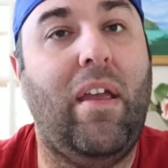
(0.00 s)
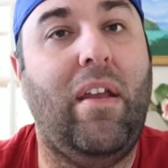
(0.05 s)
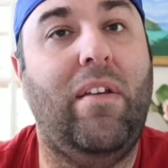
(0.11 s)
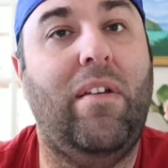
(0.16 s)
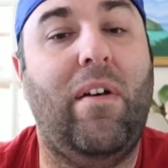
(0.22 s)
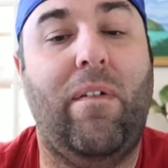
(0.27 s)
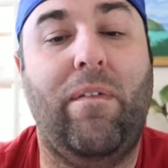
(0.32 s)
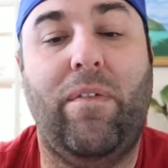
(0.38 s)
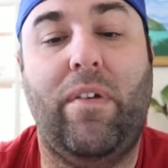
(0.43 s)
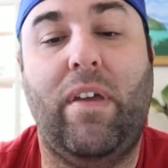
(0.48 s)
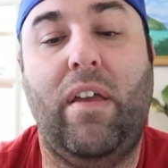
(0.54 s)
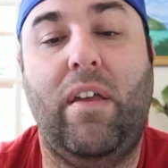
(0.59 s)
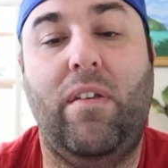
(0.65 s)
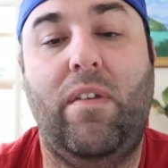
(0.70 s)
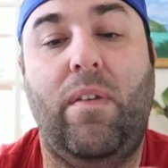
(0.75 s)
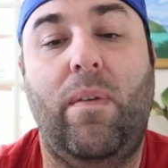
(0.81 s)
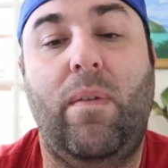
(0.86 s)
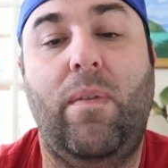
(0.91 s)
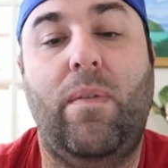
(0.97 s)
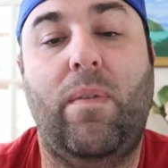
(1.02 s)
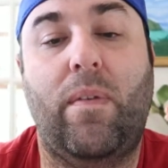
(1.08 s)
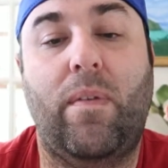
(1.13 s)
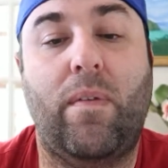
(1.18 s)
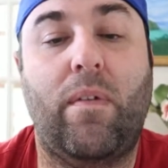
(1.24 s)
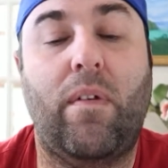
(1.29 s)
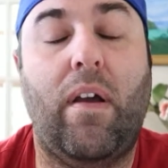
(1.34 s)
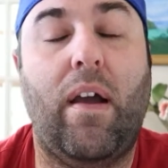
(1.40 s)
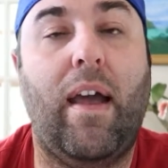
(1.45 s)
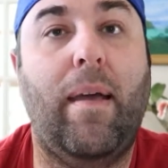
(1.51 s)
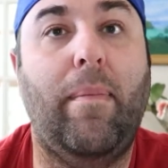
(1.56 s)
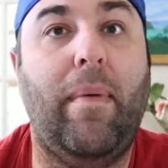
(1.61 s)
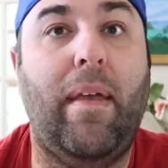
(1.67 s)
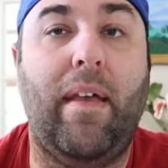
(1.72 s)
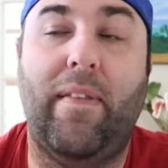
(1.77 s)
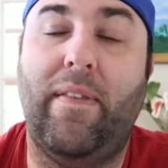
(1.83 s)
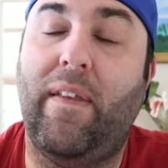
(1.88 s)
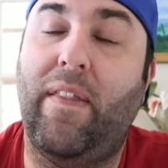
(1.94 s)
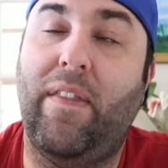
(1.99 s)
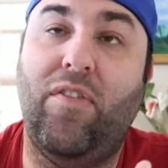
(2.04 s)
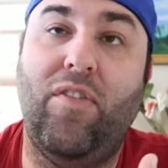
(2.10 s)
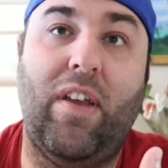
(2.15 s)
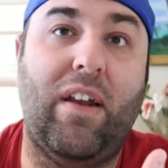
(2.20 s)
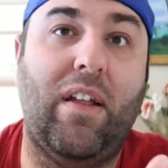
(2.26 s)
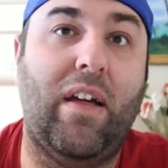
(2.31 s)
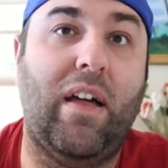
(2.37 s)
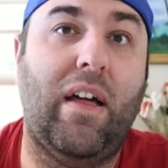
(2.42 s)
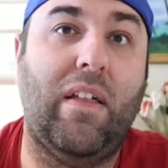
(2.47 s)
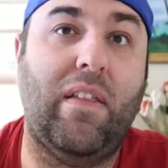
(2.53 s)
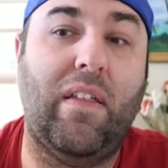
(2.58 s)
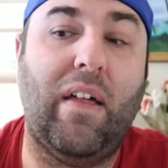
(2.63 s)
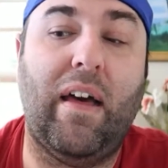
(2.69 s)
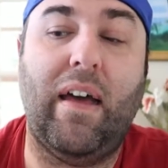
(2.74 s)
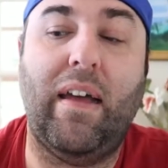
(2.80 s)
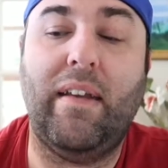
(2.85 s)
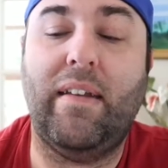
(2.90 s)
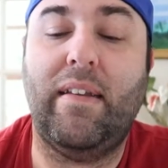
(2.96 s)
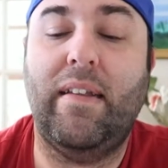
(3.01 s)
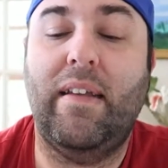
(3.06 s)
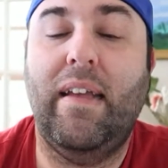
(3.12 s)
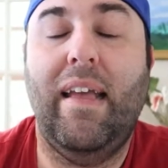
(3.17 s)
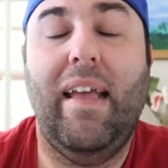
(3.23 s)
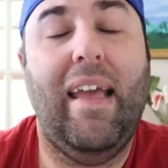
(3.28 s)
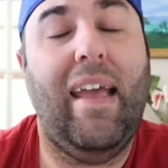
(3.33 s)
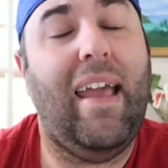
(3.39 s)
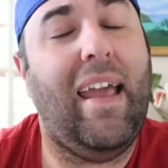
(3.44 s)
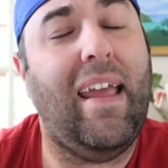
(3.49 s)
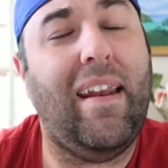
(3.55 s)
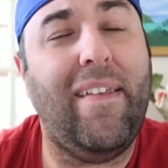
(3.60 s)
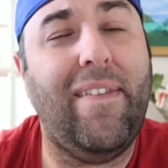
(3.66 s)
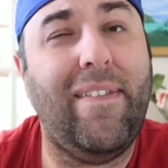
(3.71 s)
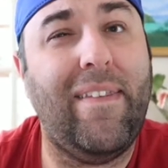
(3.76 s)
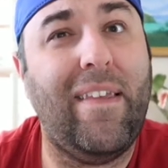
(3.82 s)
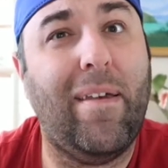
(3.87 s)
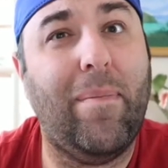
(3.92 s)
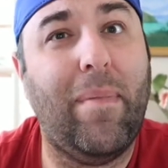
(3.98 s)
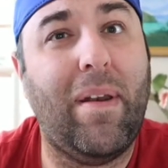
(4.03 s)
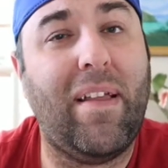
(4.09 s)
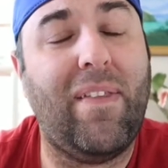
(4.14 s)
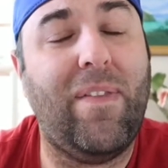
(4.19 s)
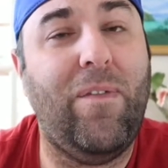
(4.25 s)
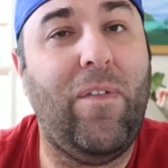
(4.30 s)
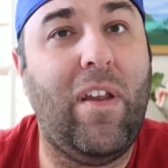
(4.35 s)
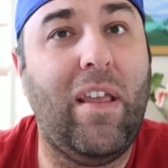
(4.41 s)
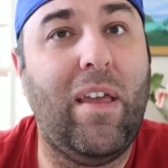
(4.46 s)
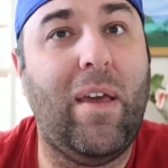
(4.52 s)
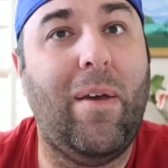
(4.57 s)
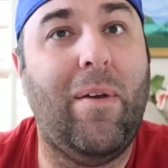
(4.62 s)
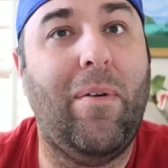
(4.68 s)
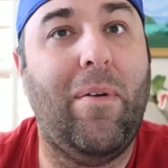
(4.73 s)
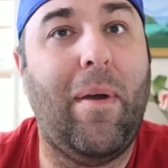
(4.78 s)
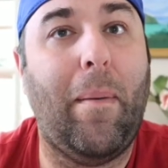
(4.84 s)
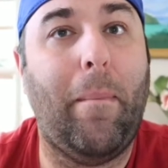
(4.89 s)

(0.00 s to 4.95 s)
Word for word: and don't forget to subscribe, it helps out the channel a lot, and I'll see you on my next video.